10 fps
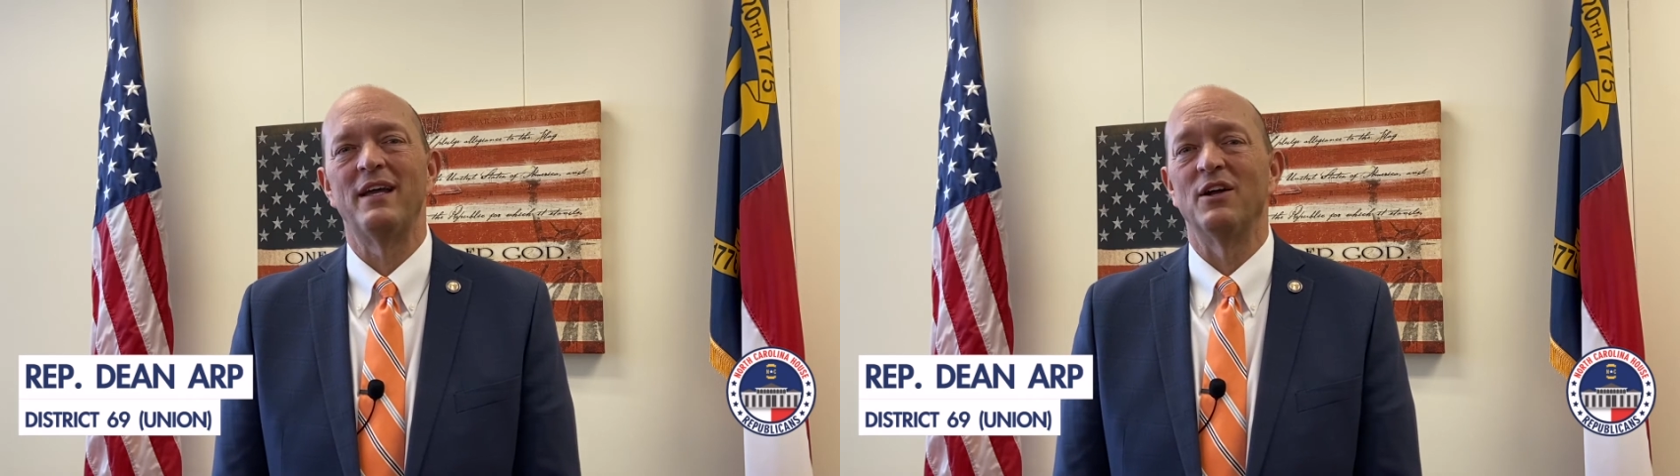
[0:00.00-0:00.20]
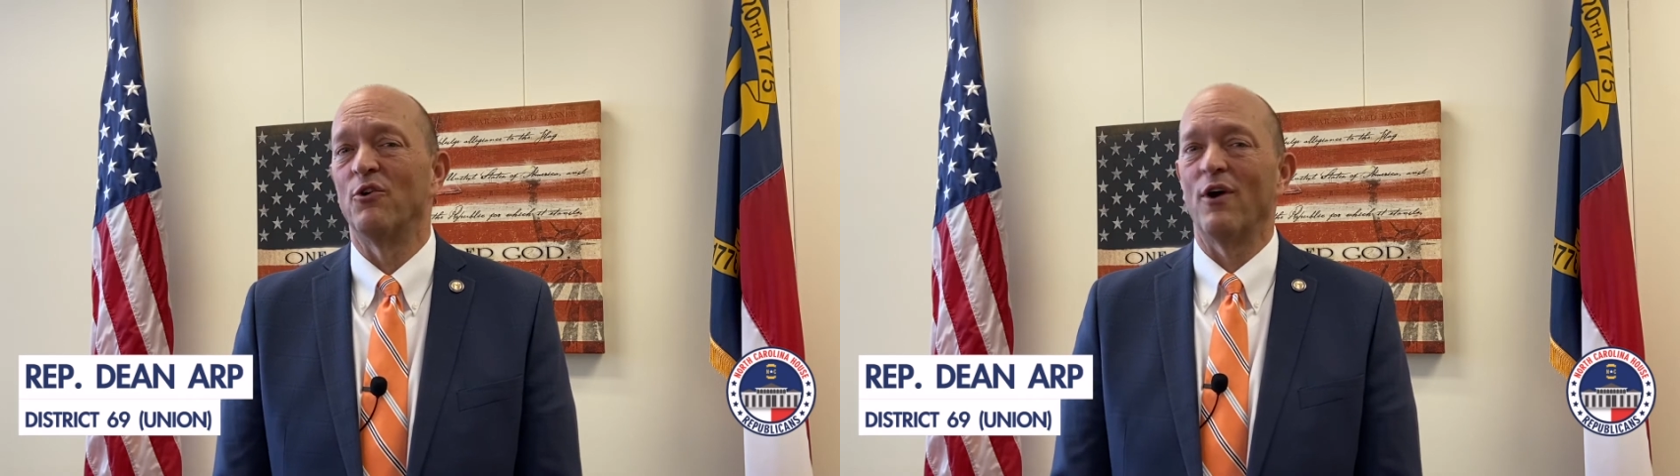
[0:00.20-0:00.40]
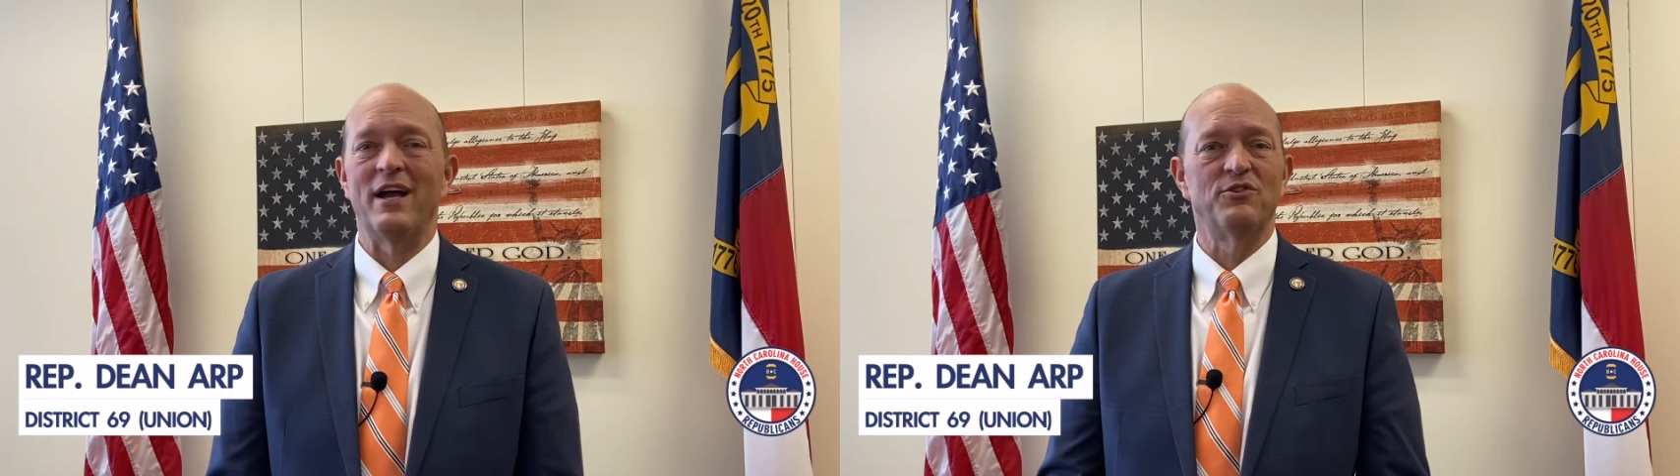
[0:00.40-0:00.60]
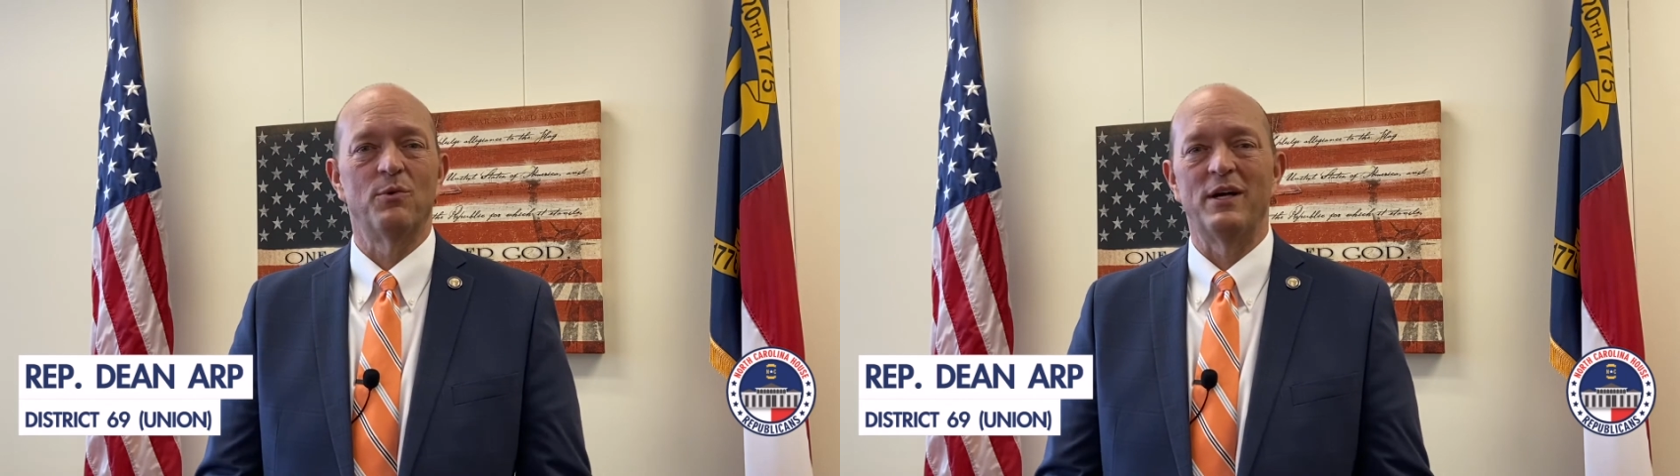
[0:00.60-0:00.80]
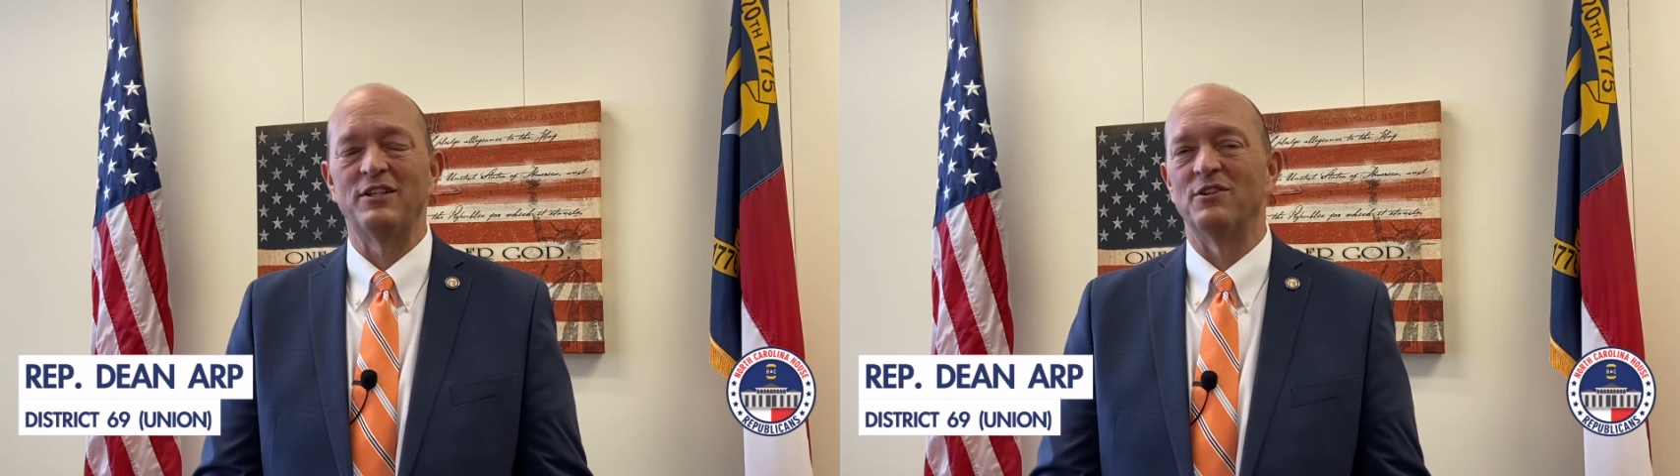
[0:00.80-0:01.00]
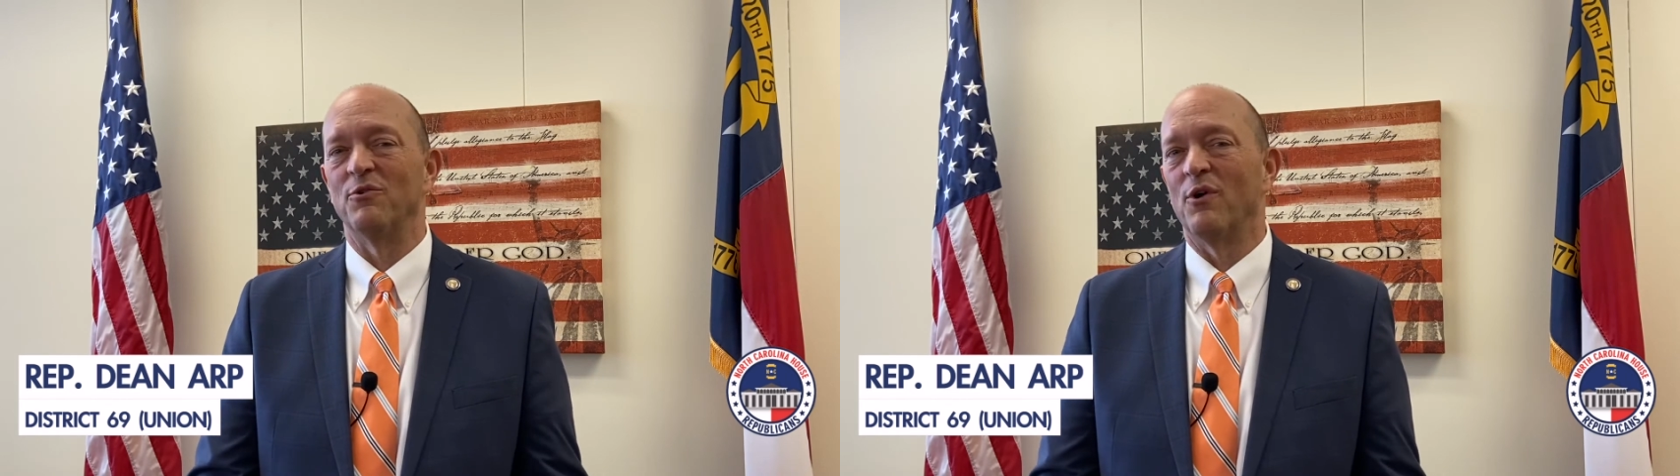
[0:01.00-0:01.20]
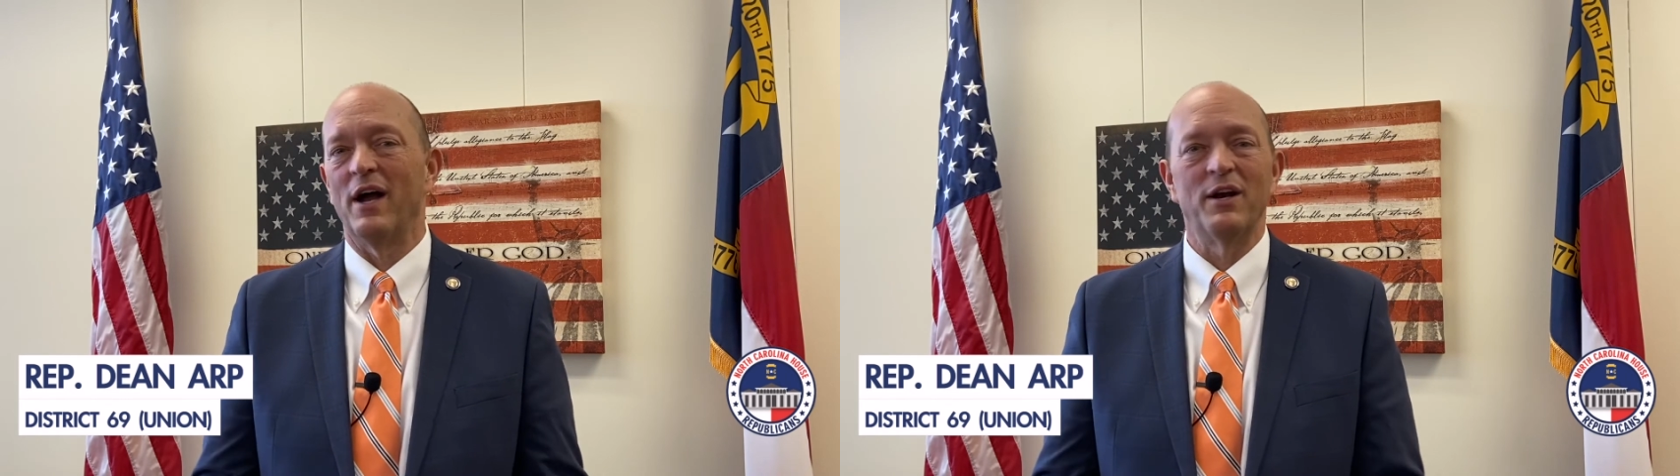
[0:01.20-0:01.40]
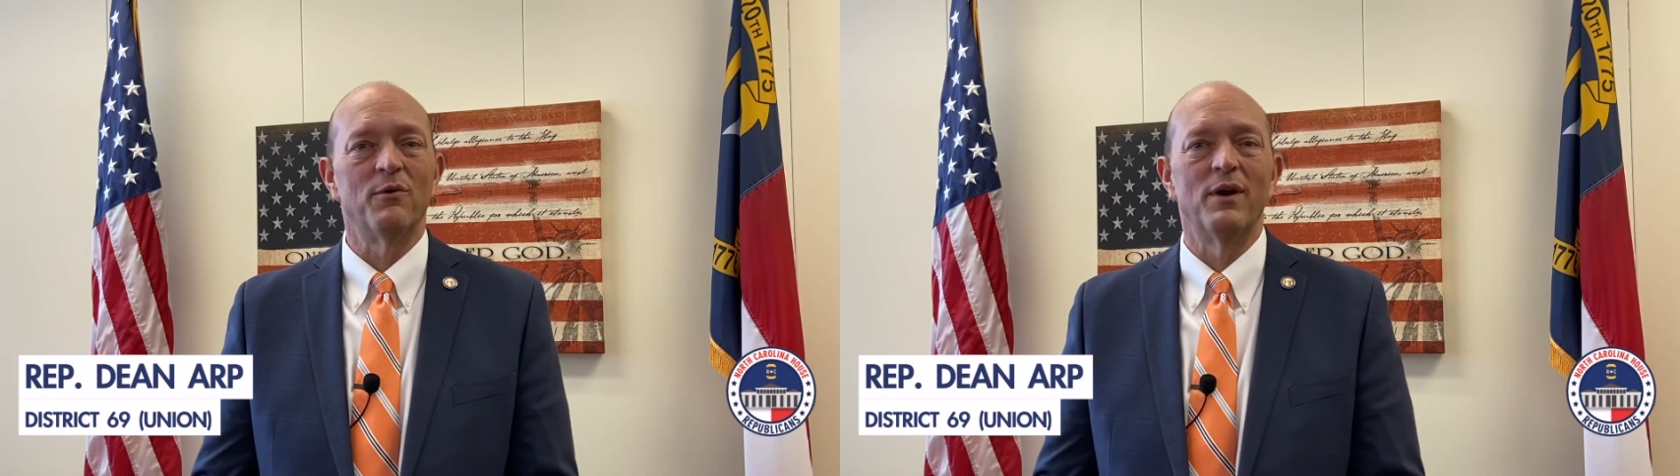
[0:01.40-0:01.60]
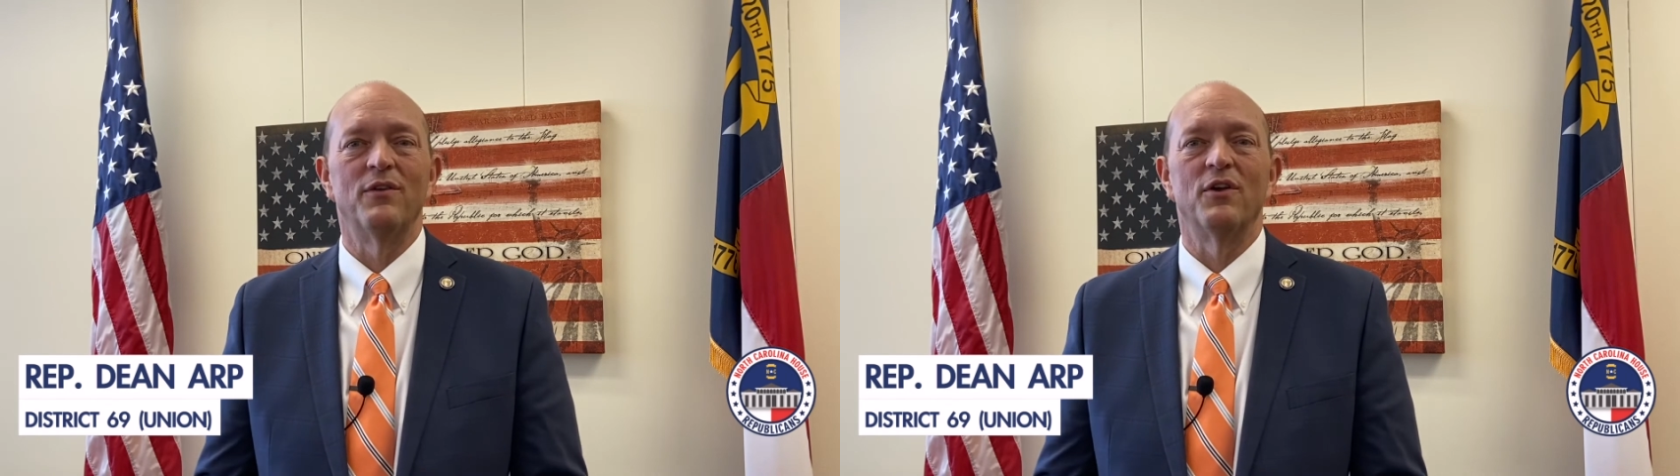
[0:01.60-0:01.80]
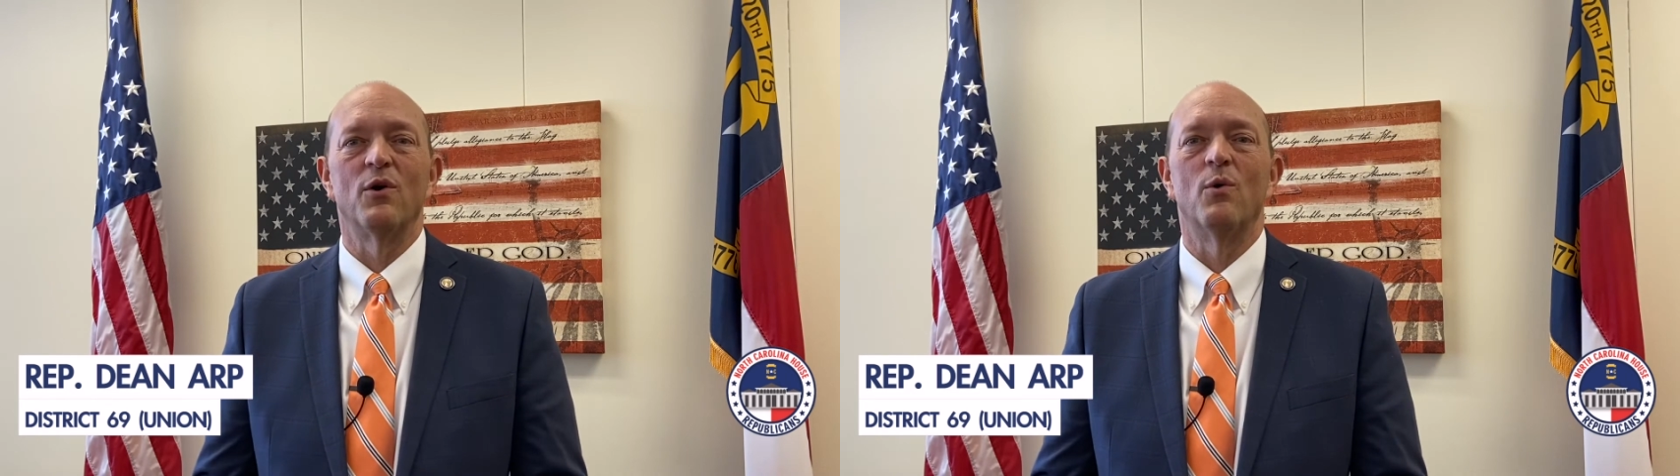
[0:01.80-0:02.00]
and graduation right around
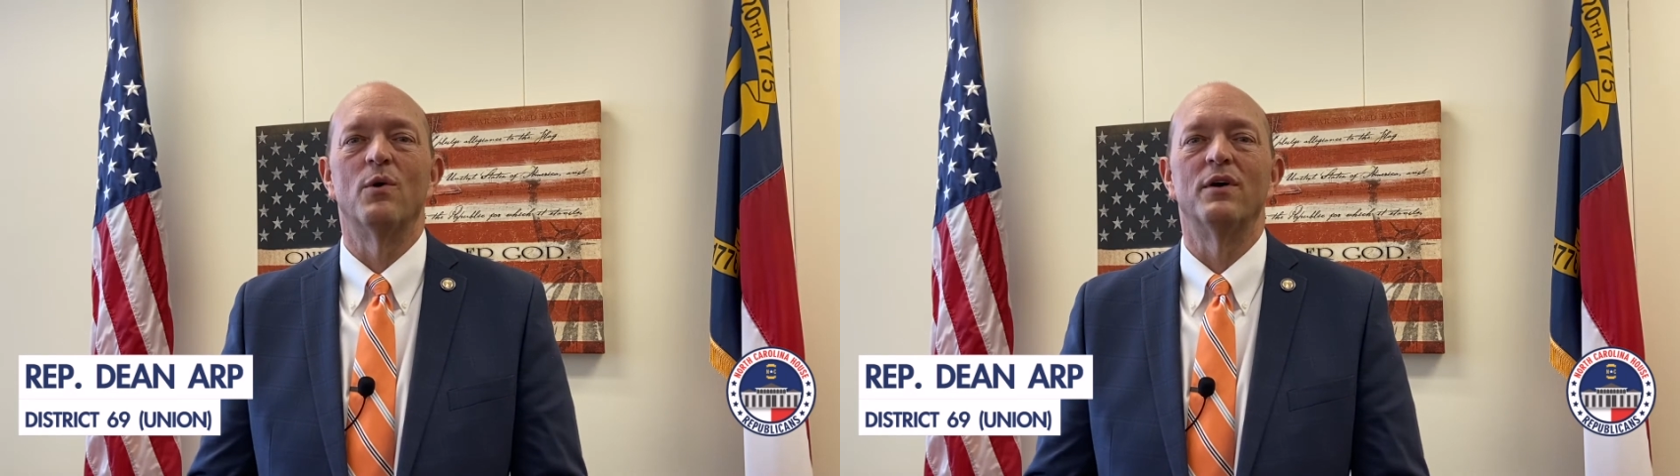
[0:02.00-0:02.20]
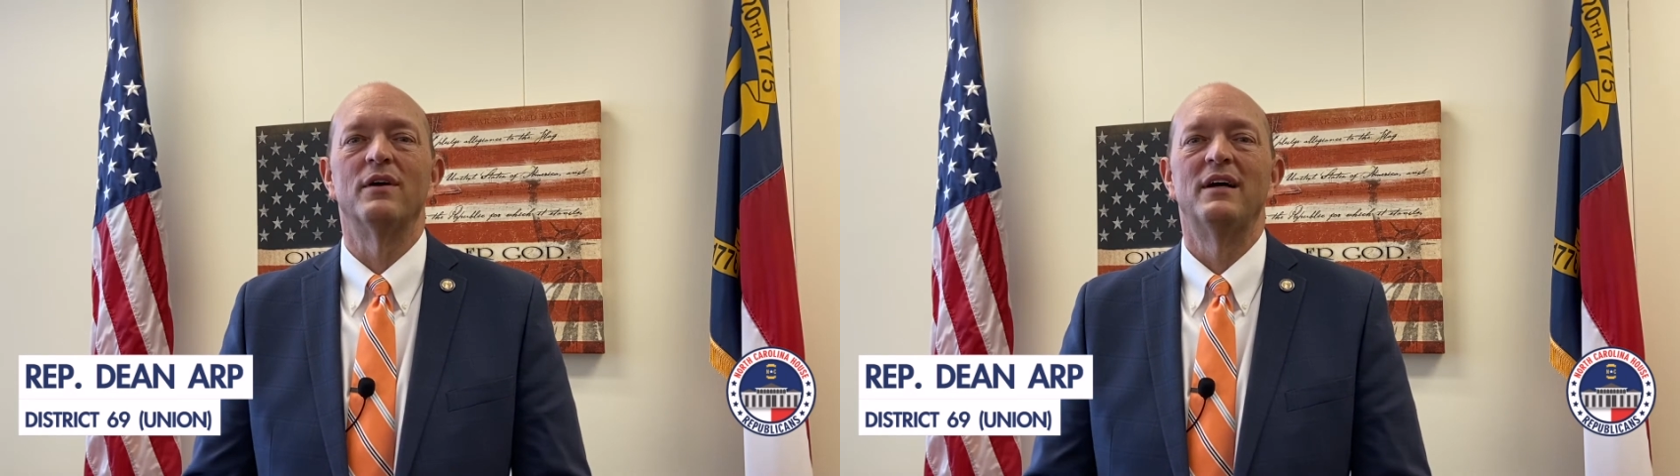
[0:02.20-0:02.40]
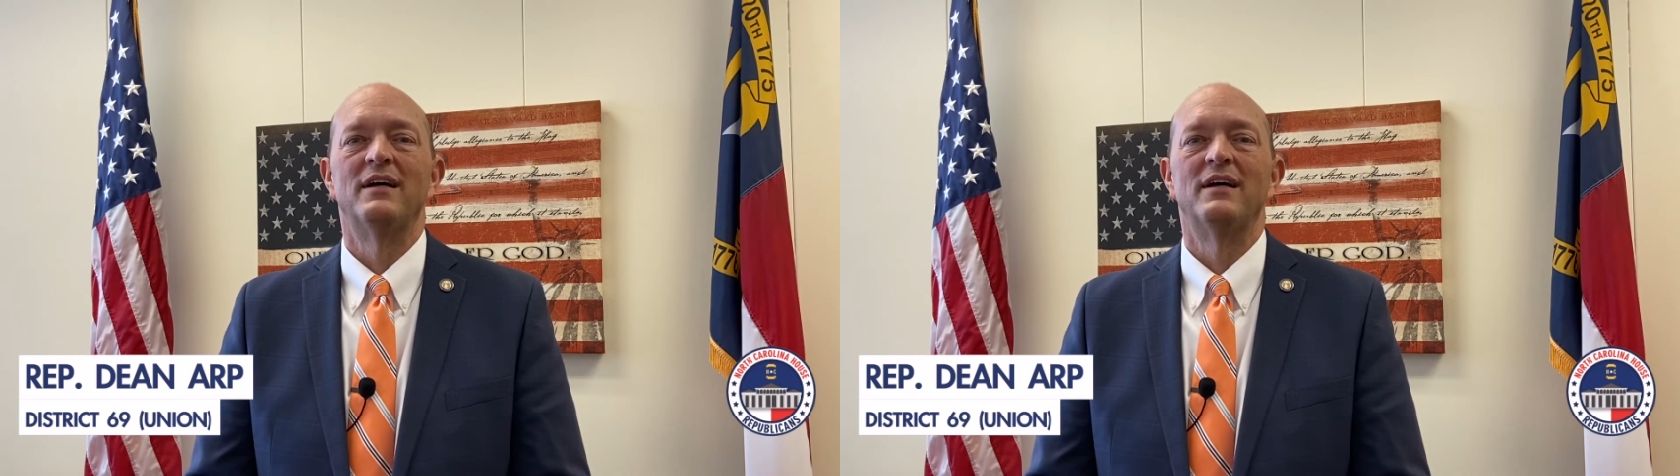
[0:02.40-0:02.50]
the corner,